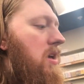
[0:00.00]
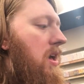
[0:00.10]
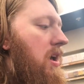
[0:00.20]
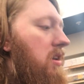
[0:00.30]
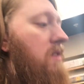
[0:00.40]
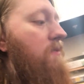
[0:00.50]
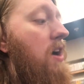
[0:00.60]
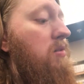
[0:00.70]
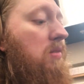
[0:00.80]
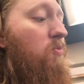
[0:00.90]
And he
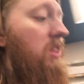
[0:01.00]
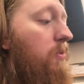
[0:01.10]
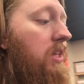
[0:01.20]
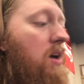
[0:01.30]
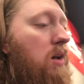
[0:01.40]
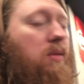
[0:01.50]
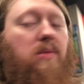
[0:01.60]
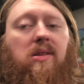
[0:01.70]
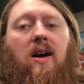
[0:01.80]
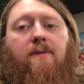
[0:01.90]
found some really, really awesome
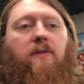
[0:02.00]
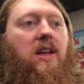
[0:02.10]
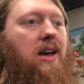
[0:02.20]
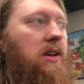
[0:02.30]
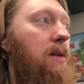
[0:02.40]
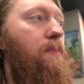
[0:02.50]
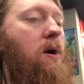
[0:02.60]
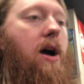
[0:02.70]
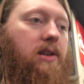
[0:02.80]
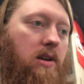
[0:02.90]
stuff that he
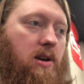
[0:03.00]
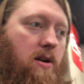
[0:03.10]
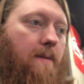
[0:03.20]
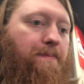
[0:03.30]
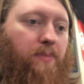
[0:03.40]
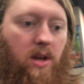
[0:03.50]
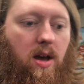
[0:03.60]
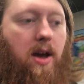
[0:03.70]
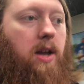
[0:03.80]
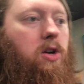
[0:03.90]
brought here
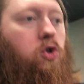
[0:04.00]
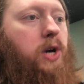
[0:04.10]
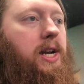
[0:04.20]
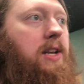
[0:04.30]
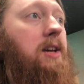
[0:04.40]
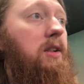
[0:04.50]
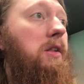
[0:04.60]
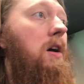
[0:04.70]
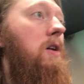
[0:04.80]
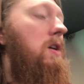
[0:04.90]
and traded in.
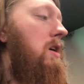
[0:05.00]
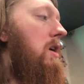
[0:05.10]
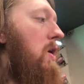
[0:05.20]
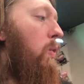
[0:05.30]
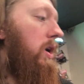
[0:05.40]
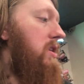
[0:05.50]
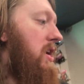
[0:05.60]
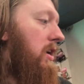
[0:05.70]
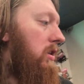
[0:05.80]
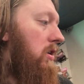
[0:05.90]
So we're going to
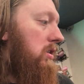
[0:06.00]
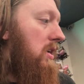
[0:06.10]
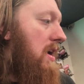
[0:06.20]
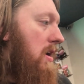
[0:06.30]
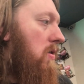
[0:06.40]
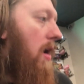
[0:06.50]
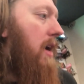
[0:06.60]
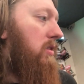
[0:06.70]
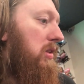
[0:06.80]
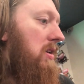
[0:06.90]
take a look now
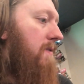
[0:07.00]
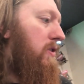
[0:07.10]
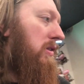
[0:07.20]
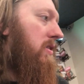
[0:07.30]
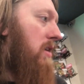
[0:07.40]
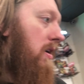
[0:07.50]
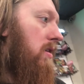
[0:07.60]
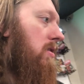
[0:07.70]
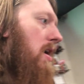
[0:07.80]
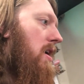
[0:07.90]
at the stuff that's in
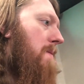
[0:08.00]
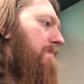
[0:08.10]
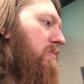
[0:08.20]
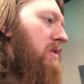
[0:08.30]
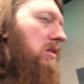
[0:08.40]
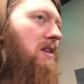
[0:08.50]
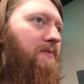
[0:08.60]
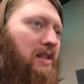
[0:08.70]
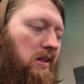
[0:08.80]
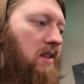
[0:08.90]
there, um, the
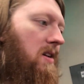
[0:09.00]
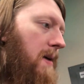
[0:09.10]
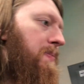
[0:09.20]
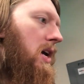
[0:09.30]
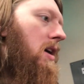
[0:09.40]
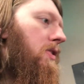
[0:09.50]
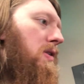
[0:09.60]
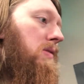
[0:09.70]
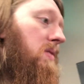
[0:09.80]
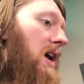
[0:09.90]
stuff that's in there.
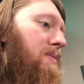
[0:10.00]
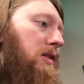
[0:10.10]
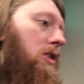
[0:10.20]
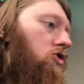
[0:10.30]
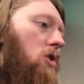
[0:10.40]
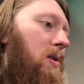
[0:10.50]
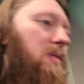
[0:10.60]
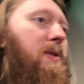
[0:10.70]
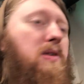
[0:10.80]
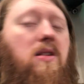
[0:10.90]
There's some cables and
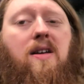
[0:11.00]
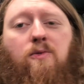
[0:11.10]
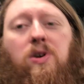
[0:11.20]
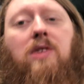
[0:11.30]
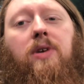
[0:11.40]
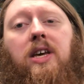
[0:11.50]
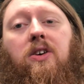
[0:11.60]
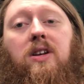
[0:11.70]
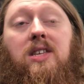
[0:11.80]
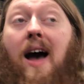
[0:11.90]
controllers, but there's a lot of really, really
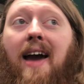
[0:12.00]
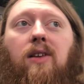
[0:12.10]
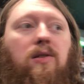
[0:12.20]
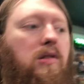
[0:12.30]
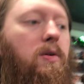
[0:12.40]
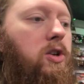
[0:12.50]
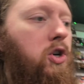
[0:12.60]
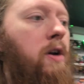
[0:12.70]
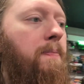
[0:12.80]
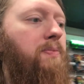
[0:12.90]
good titles,
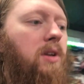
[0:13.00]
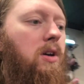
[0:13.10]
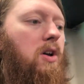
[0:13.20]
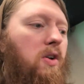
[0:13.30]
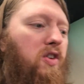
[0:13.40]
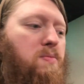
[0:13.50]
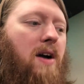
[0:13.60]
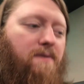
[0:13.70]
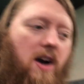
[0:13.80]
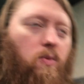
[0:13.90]
which you
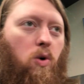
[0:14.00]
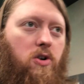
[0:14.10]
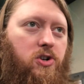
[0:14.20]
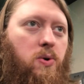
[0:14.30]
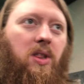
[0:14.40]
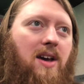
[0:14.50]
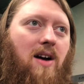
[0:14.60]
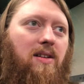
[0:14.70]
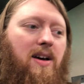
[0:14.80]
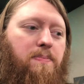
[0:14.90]
might find one or two at the
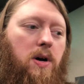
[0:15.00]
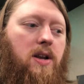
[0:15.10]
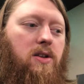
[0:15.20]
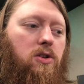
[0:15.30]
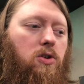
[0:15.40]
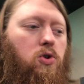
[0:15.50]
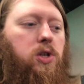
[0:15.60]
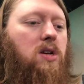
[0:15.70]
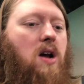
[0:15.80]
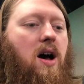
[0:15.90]
outlet, but
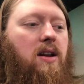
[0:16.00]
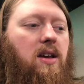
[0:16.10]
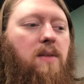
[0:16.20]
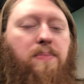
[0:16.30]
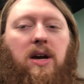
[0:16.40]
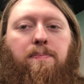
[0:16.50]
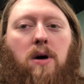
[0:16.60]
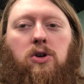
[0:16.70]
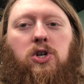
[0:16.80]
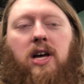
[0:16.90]
usually not in a big
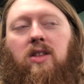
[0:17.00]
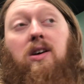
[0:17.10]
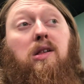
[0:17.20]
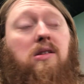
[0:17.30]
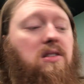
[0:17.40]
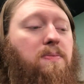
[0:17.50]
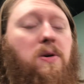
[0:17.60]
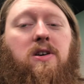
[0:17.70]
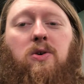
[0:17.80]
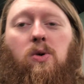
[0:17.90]
bunch like this. So it's
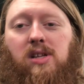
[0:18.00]
pretty cool.